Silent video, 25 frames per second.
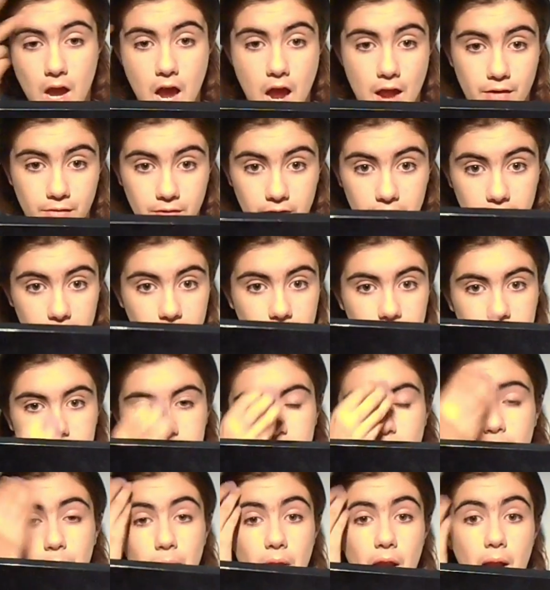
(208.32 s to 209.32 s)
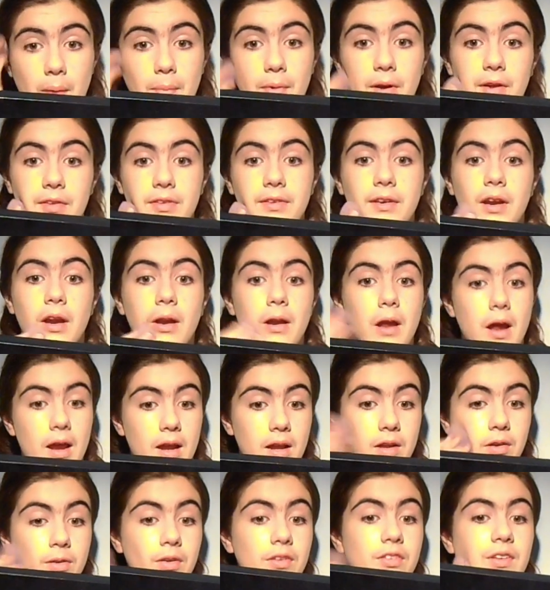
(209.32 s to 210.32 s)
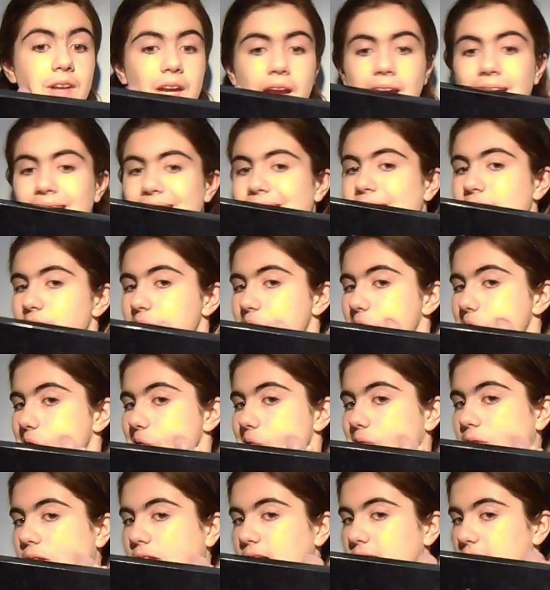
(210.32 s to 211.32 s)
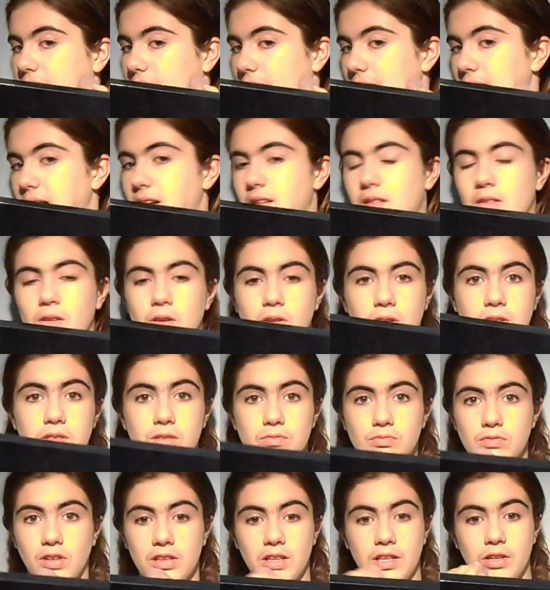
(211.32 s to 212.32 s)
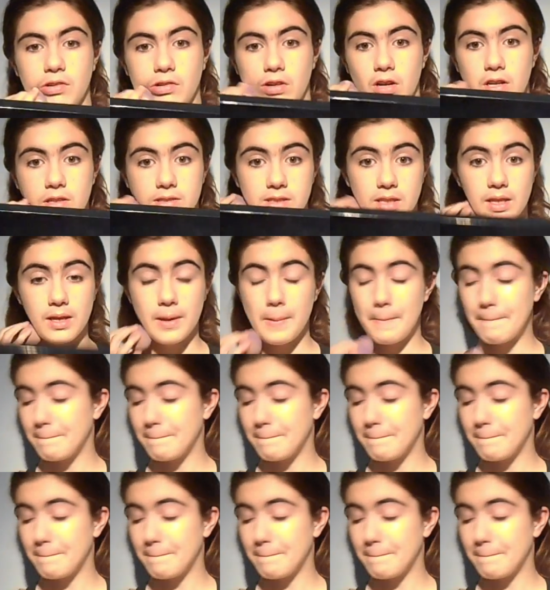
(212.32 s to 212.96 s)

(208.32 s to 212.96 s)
I really need to get my eyebrows done. I understand that looks really gross.